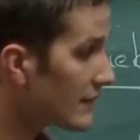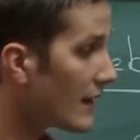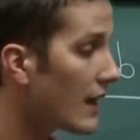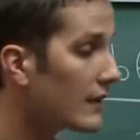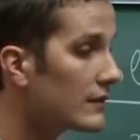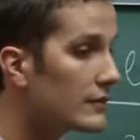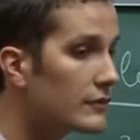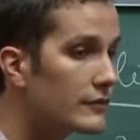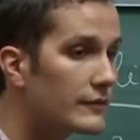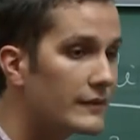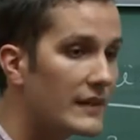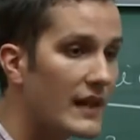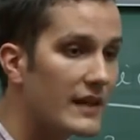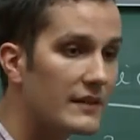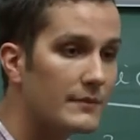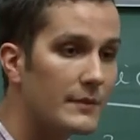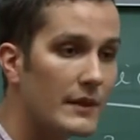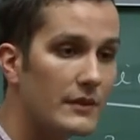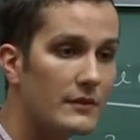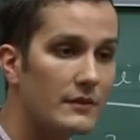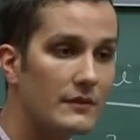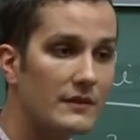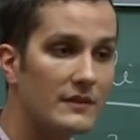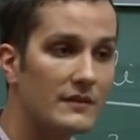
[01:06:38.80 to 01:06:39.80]
they are trivialized by
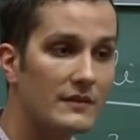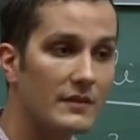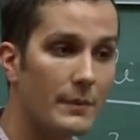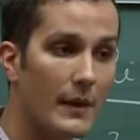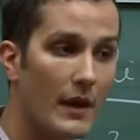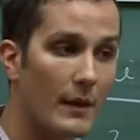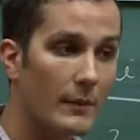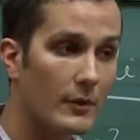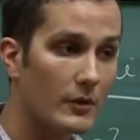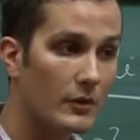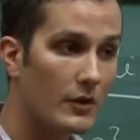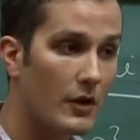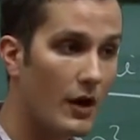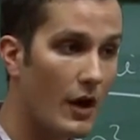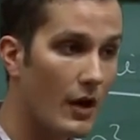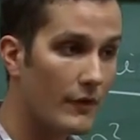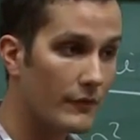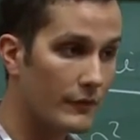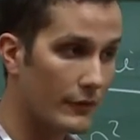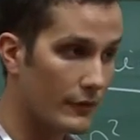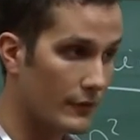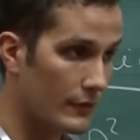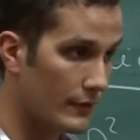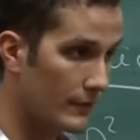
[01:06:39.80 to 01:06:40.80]
an inseparable
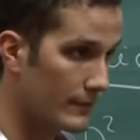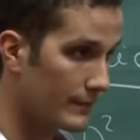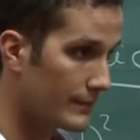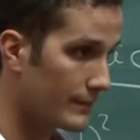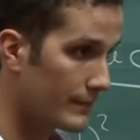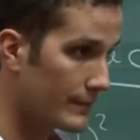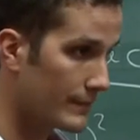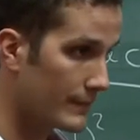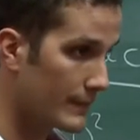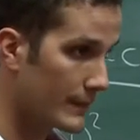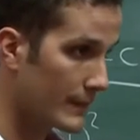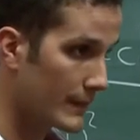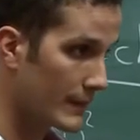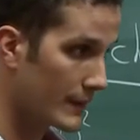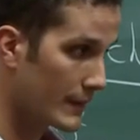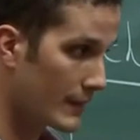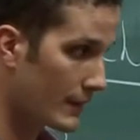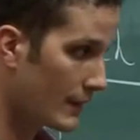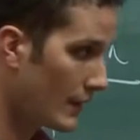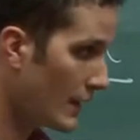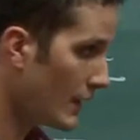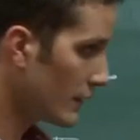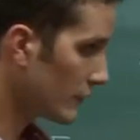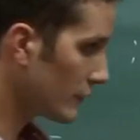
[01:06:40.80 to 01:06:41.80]
cover.
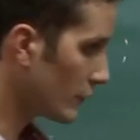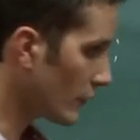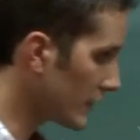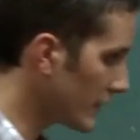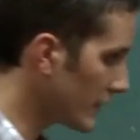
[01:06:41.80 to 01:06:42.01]
So